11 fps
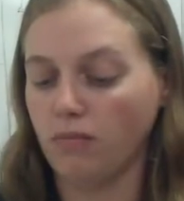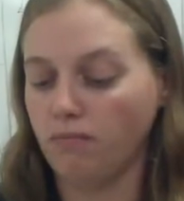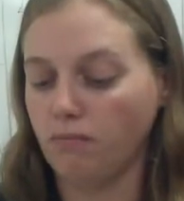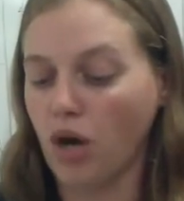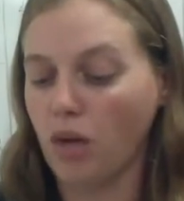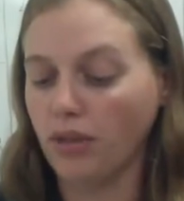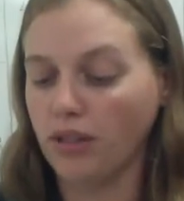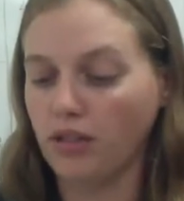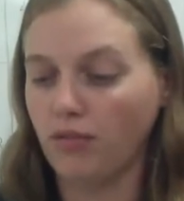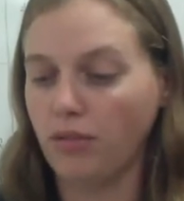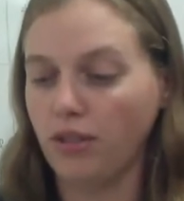properties
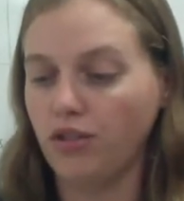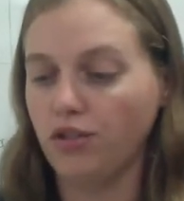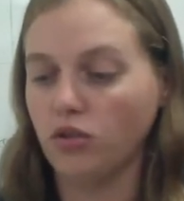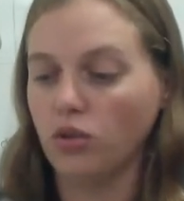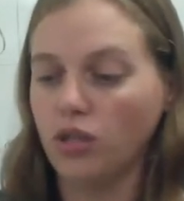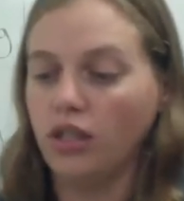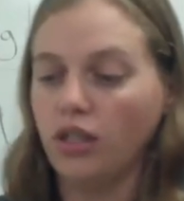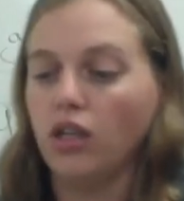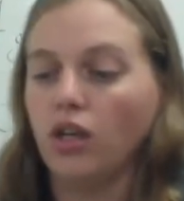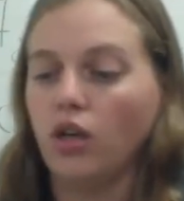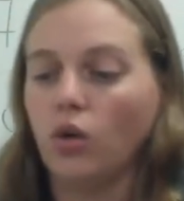have been destroyed,
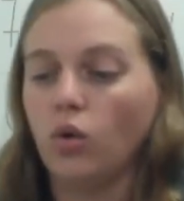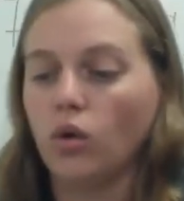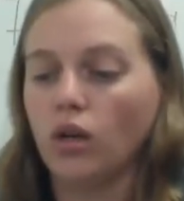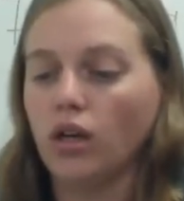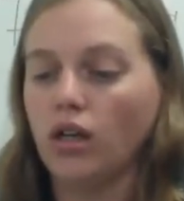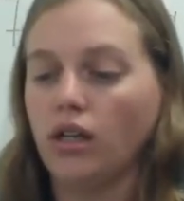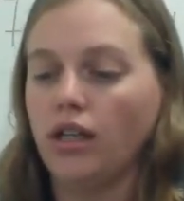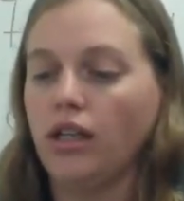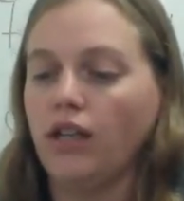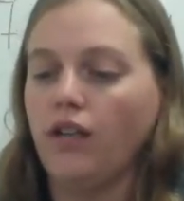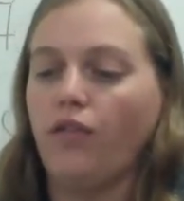or
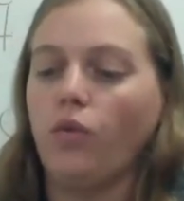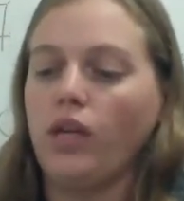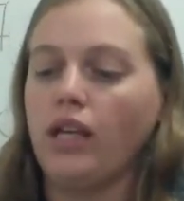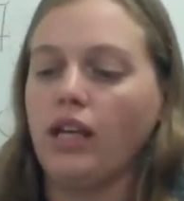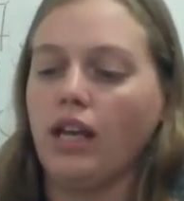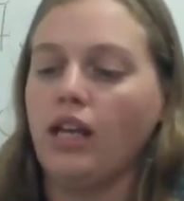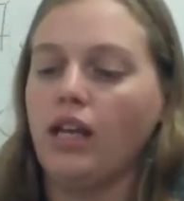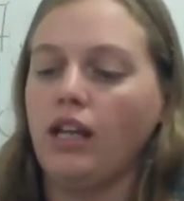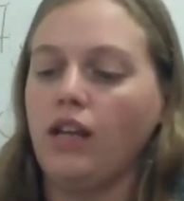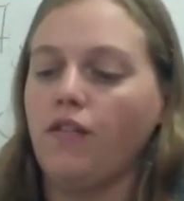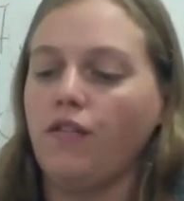if we can
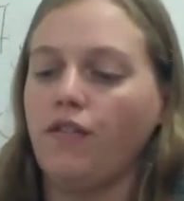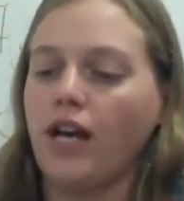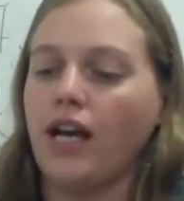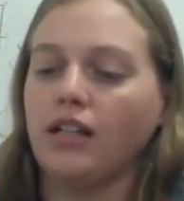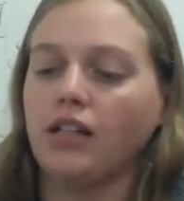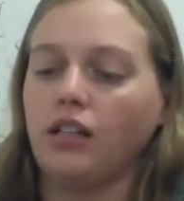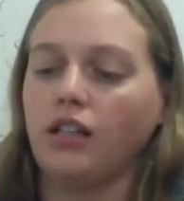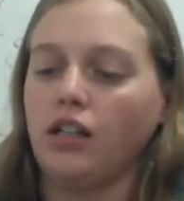in fact